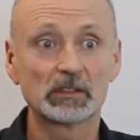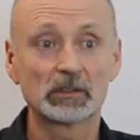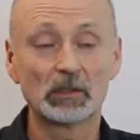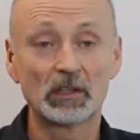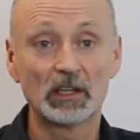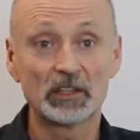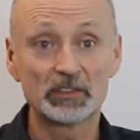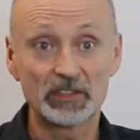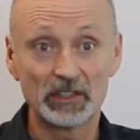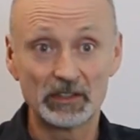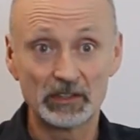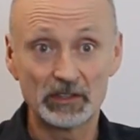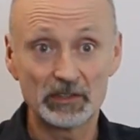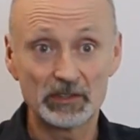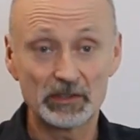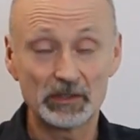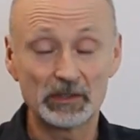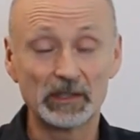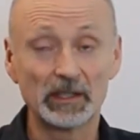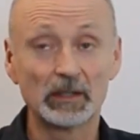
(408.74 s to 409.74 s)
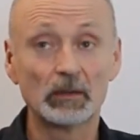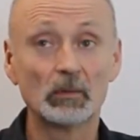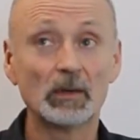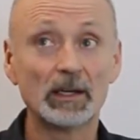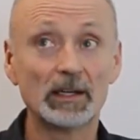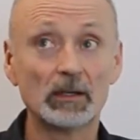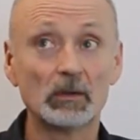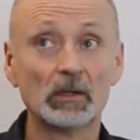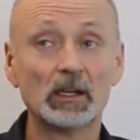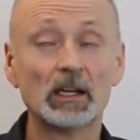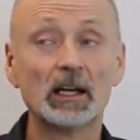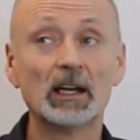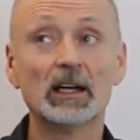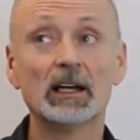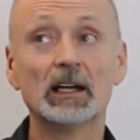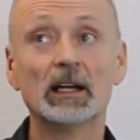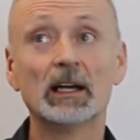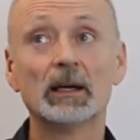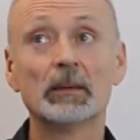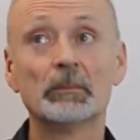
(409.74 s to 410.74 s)
across industry? Wow.
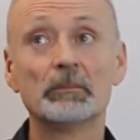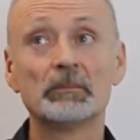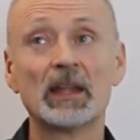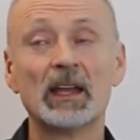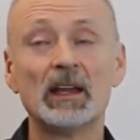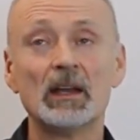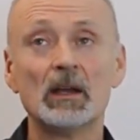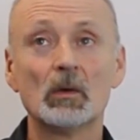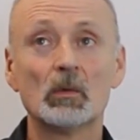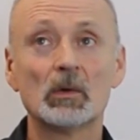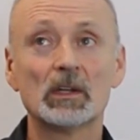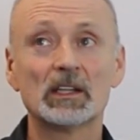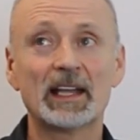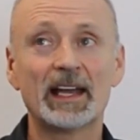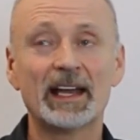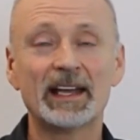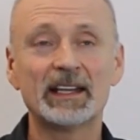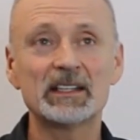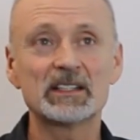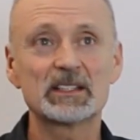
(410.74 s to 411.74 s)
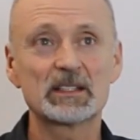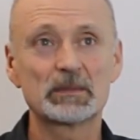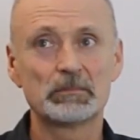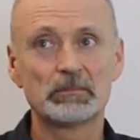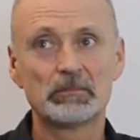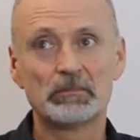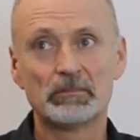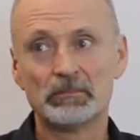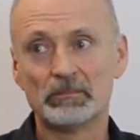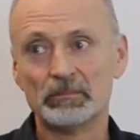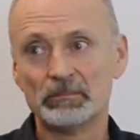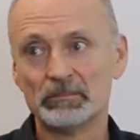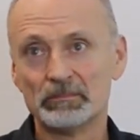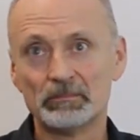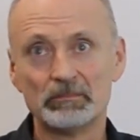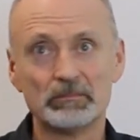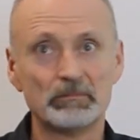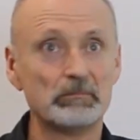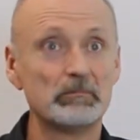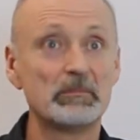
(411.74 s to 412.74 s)
Um, well, at its
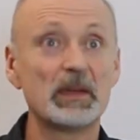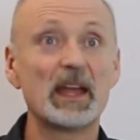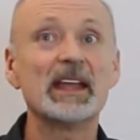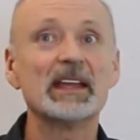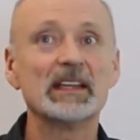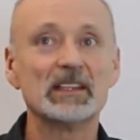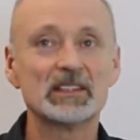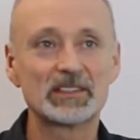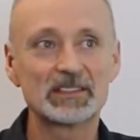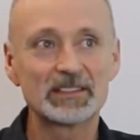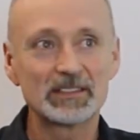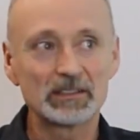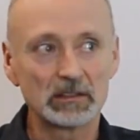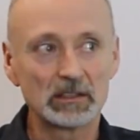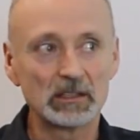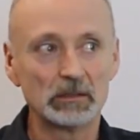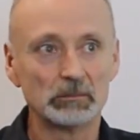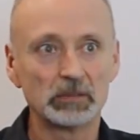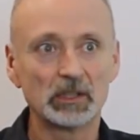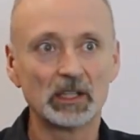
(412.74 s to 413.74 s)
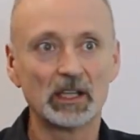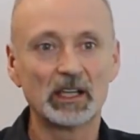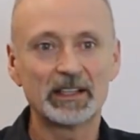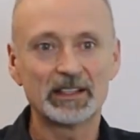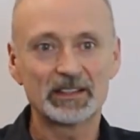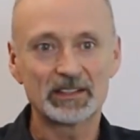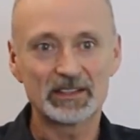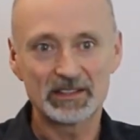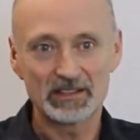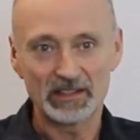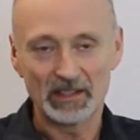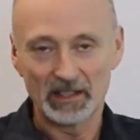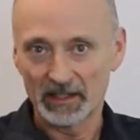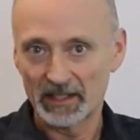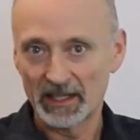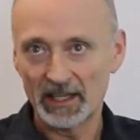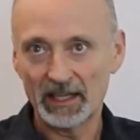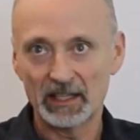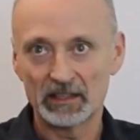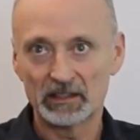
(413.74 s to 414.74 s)
base, compliance
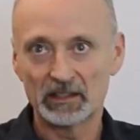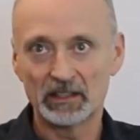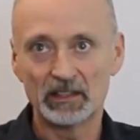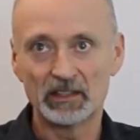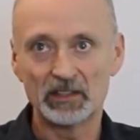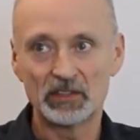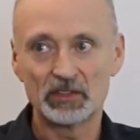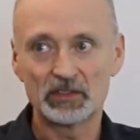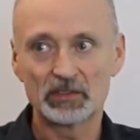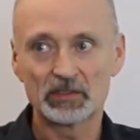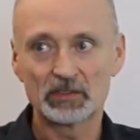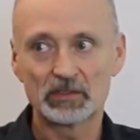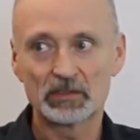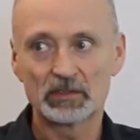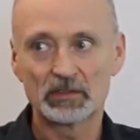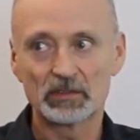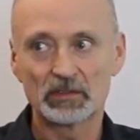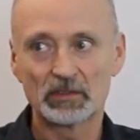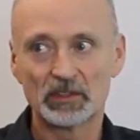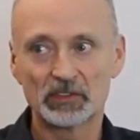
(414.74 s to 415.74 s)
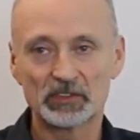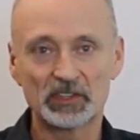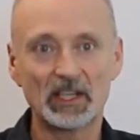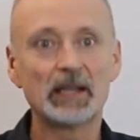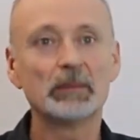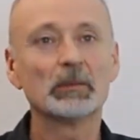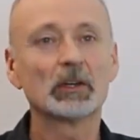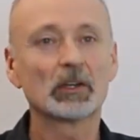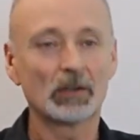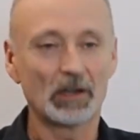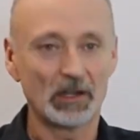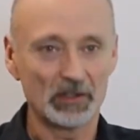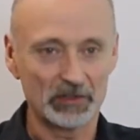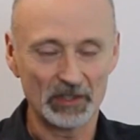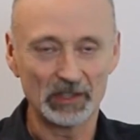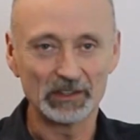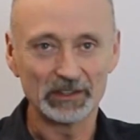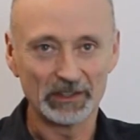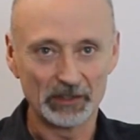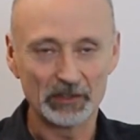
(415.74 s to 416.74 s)
again is the same across
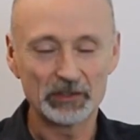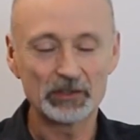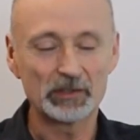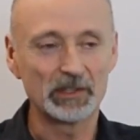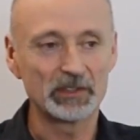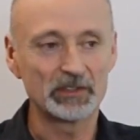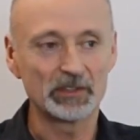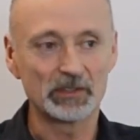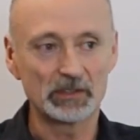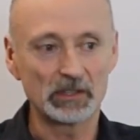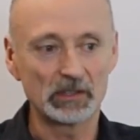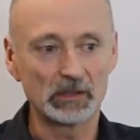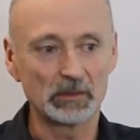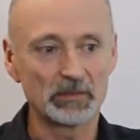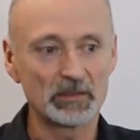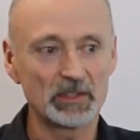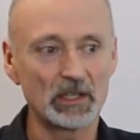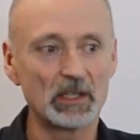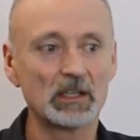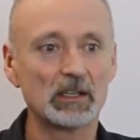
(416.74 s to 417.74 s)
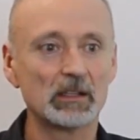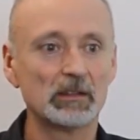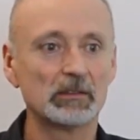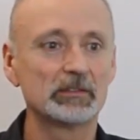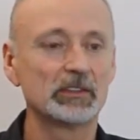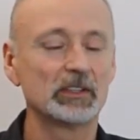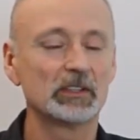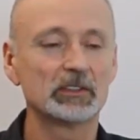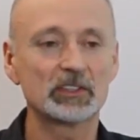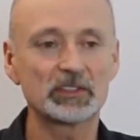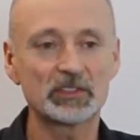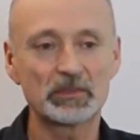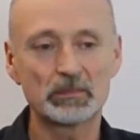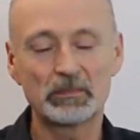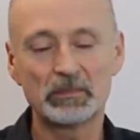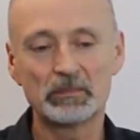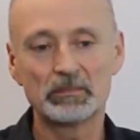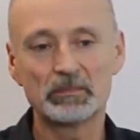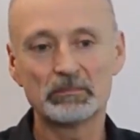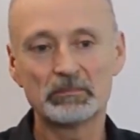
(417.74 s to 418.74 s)
all industries in terms of you're just
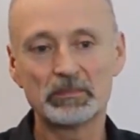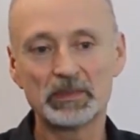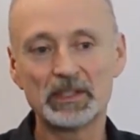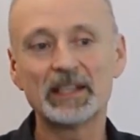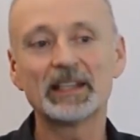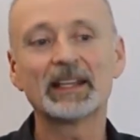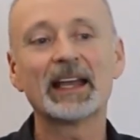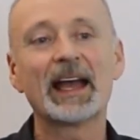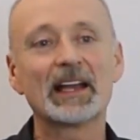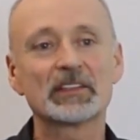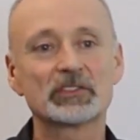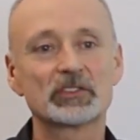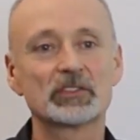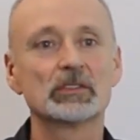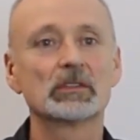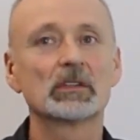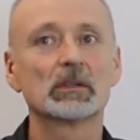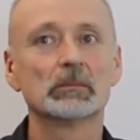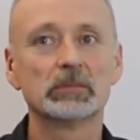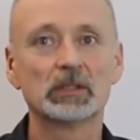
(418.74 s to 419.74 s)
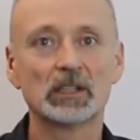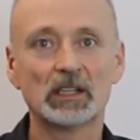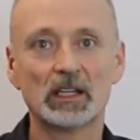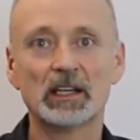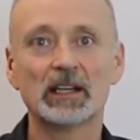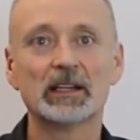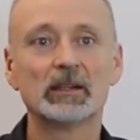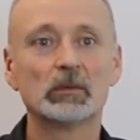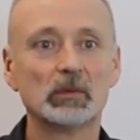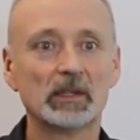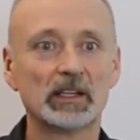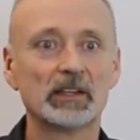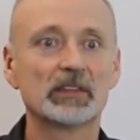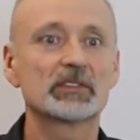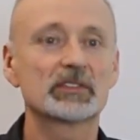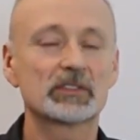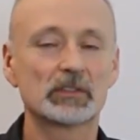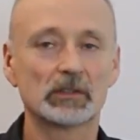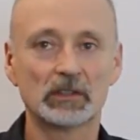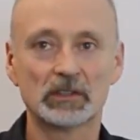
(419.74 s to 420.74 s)
being asked to comply with
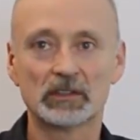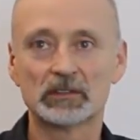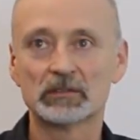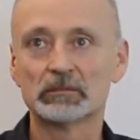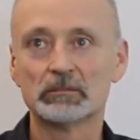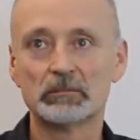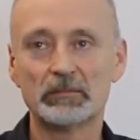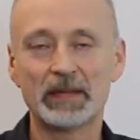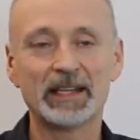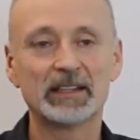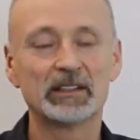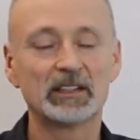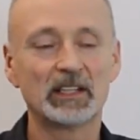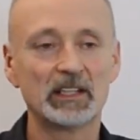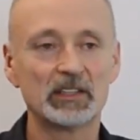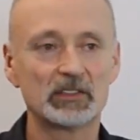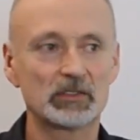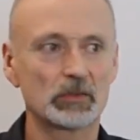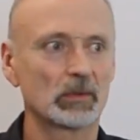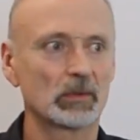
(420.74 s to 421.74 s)
certain mandates